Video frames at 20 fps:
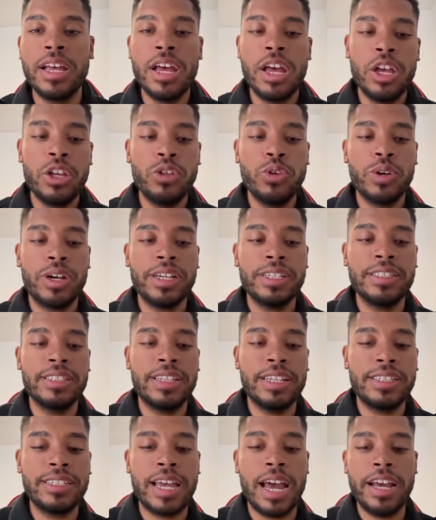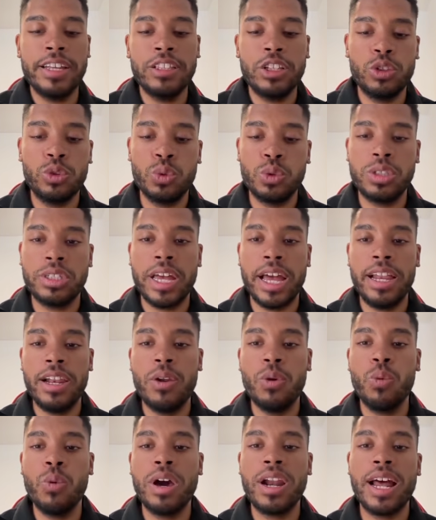you can decide to sell
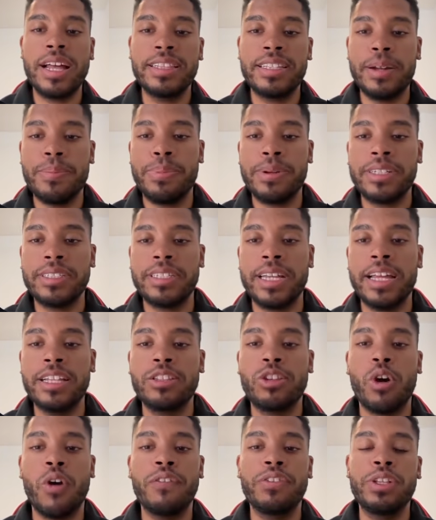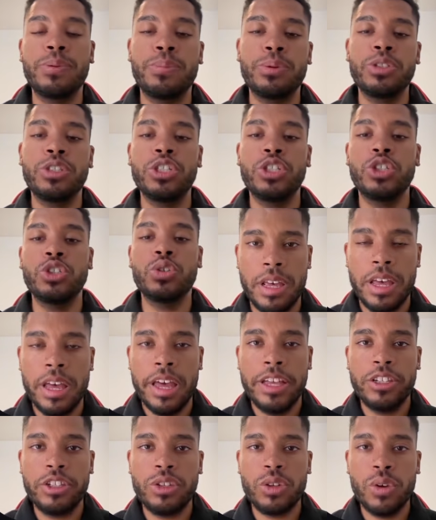100% of the position
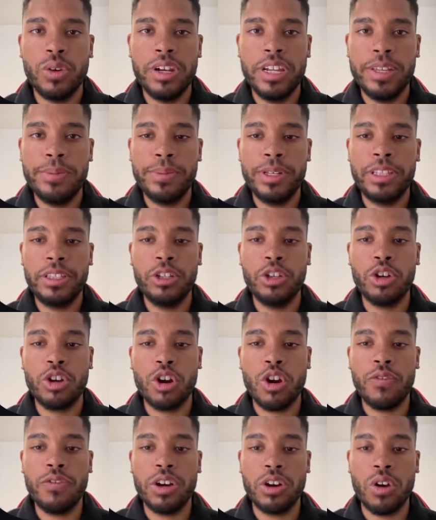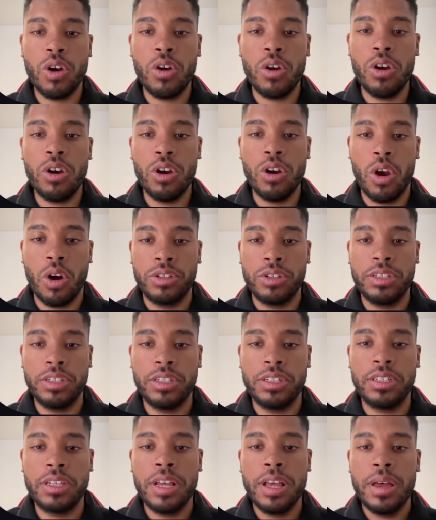and so limit your overall
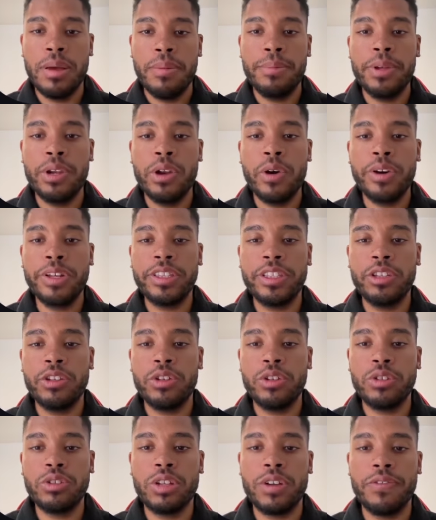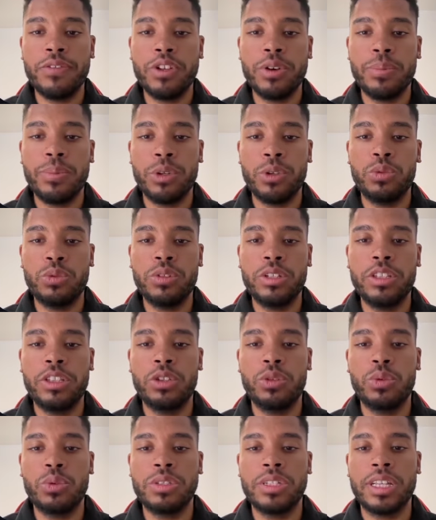losses. Below it, you also have the opportunity
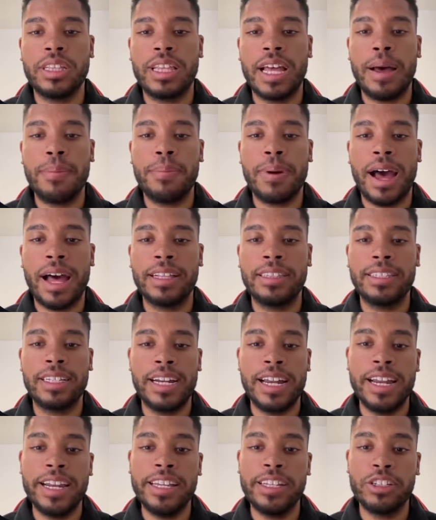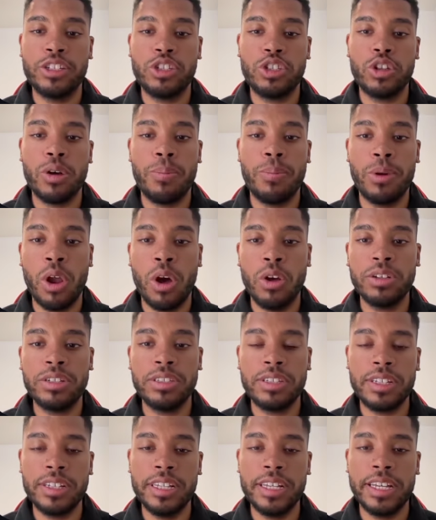to set up a trailing stop loss
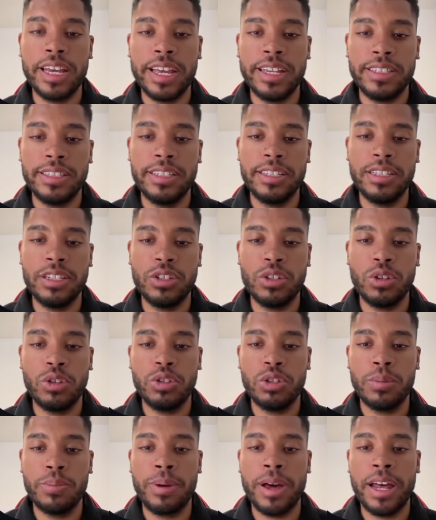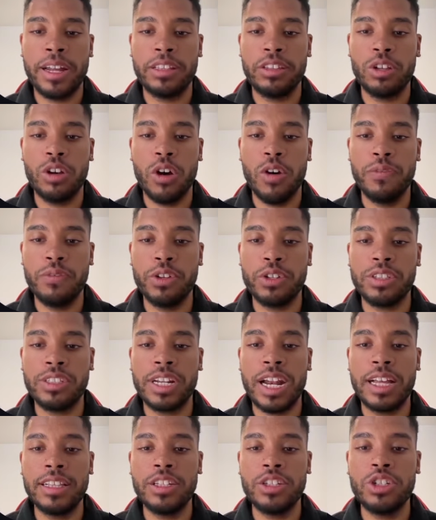in case this is also part of your
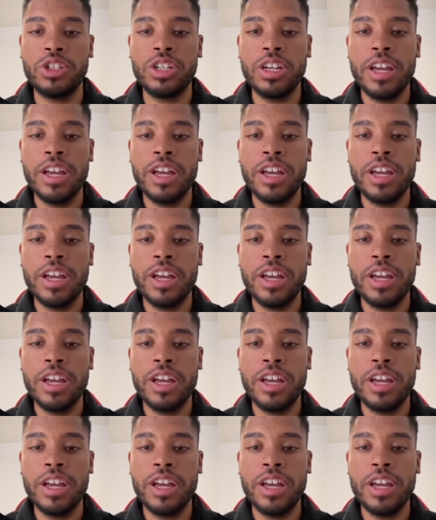strategy.